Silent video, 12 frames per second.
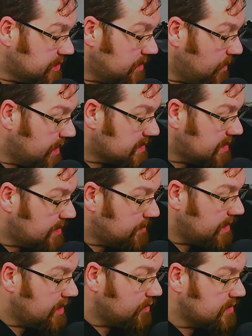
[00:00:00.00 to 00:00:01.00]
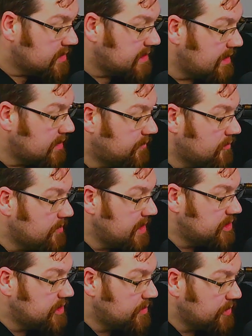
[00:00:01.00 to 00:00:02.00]
wing assembly on the stand from
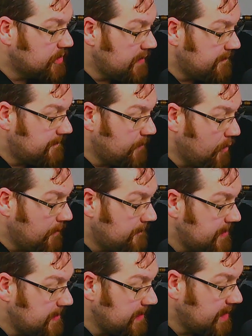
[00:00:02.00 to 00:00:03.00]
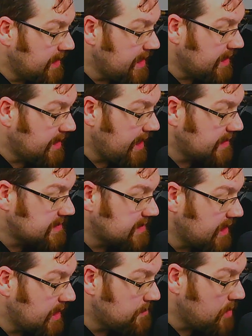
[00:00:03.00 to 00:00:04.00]
issue 34. Fit the gear
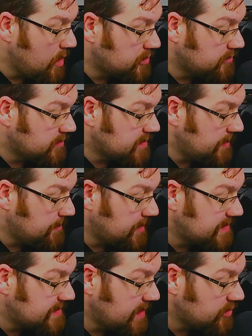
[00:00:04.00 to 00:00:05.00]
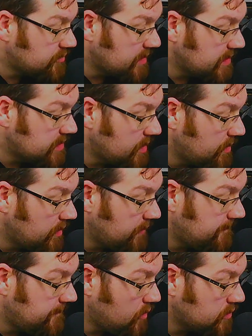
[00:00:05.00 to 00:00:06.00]
casing and motor assembly centrally so that the
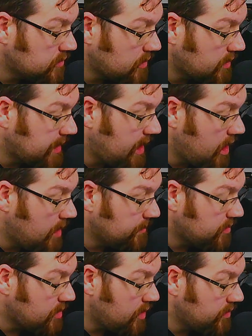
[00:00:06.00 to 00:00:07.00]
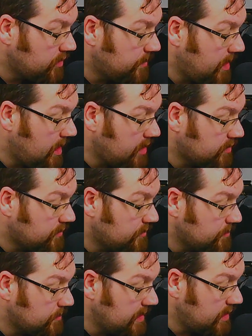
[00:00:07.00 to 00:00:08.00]
4 socket arms on the parts
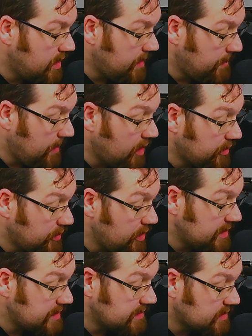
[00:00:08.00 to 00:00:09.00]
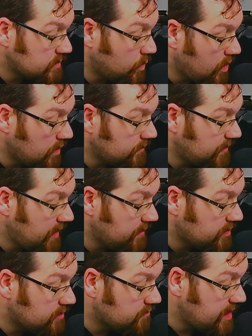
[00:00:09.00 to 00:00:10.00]
from part 36.1 fit
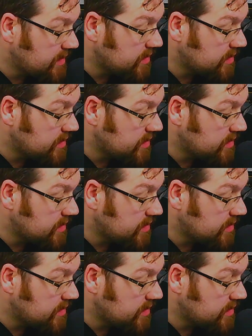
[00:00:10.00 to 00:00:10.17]
over the raised